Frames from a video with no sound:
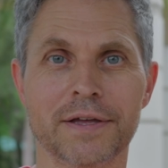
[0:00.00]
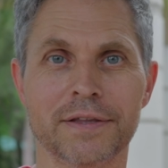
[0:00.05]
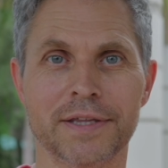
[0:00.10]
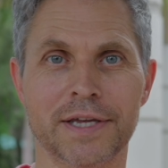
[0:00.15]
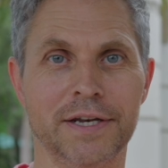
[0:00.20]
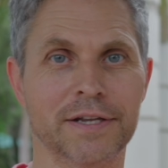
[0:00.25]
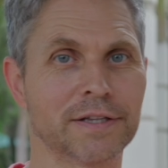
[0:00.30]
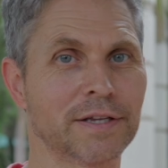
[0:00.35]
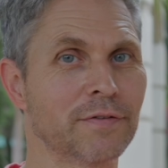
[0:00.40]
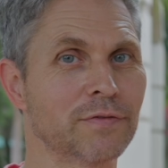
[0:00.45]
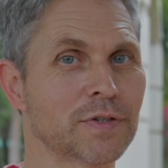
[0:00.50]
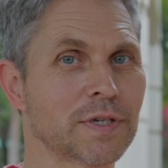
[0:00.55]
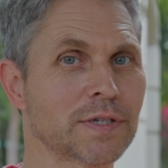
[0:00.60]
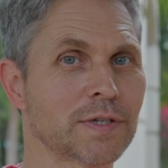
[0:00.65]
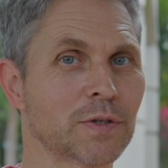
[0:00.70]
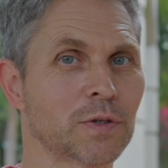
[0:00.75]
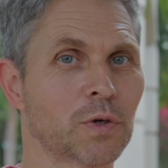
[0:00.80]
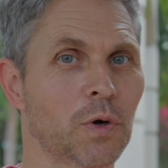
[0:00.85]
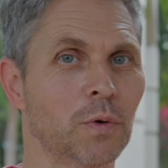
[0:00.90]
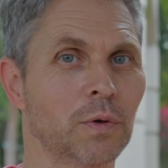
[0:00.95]
then it gives us
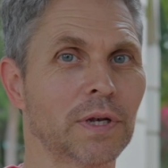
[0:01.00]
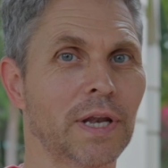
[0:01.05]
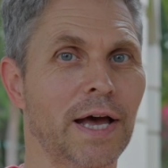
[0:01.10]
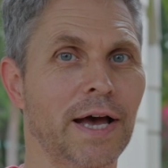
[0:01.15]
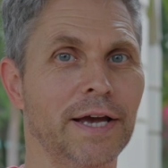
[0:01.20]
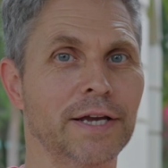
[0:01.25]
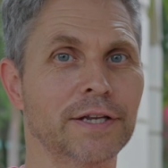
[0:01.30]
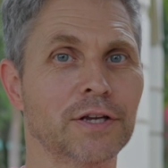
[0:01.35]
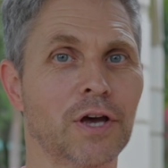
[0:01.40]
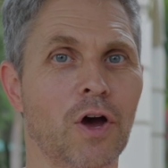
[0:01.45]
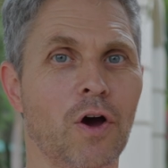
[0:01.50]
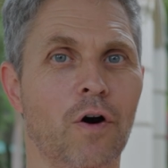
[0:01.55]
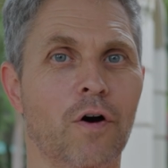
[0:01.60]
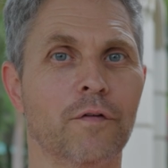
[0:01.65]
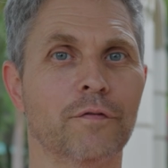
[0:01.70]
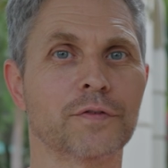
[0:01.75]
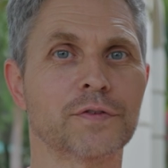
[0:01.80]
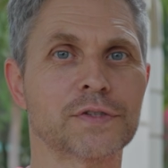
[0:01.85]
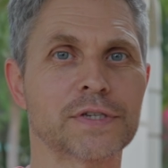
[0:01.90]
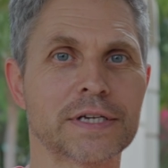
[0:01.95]
a total height
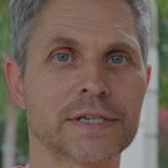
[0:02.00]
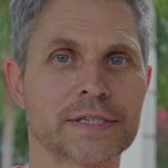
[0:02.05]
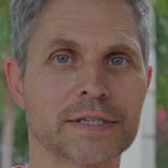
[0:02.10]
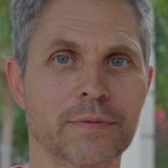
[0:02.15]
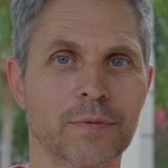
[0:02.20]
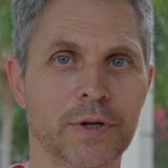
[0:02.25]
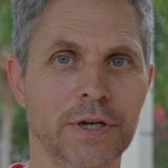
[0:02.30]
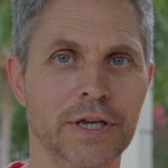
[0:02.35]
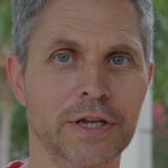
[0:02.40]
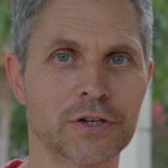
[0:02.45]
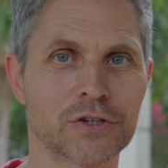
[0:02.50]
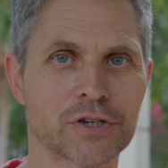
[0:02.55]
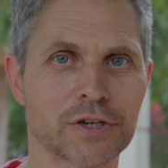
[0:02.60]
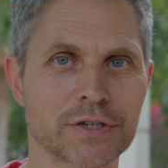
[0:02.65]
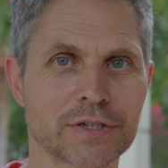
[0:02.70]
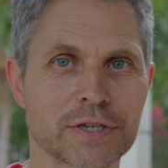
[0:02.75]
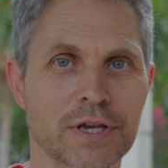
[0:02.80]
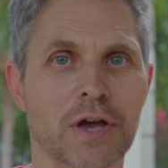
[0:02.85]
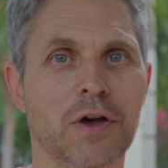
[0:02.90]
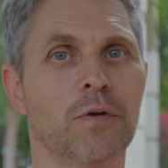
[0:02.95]
of 61
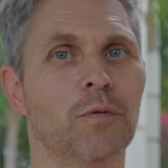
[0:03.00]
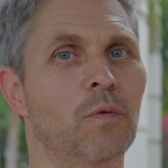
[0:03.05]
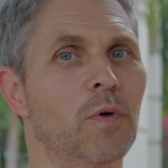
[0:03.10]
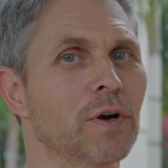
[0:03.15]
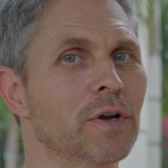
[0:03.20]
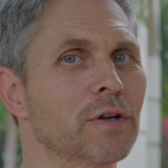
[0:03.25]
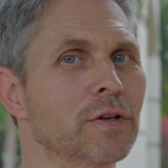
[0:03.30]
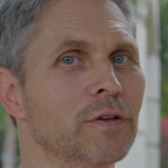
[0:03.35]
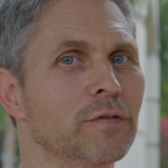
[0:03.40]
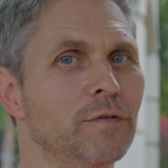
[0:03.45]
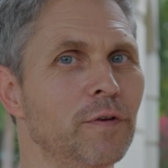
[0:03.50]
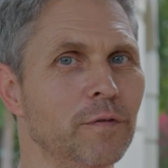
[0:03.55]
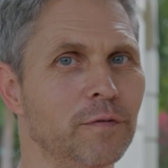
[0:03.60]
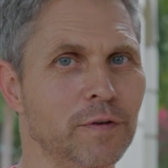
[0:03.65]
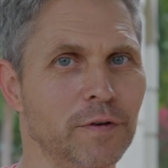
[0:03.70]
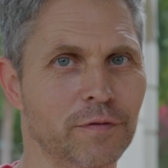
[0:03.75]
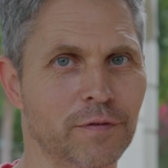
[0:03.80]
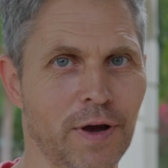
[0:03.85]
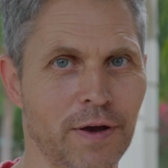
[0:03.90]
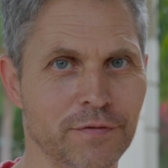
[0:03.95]
inches,
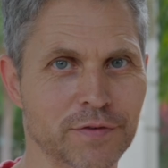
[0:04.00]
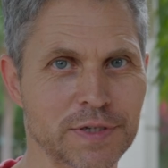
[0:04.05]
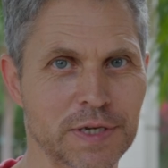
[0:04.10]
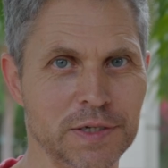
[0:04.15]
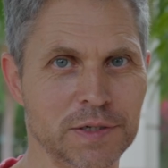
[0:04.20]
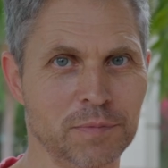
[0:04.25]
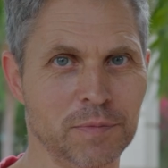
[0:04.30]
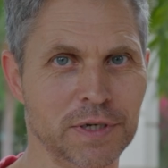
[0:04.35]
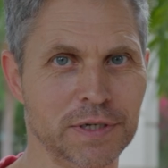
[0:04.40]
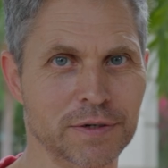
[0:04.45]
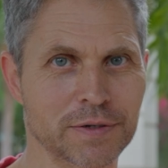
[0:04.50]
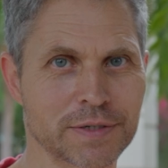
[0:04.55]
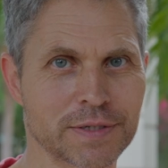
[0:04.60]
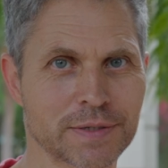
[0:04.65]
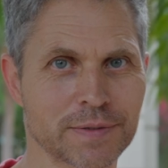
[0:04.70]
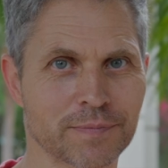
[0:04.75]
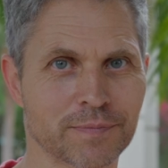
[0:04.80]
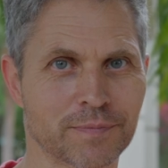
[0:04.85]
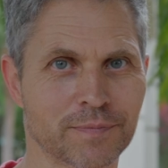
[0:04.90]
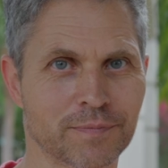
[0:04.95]
155 centimeters.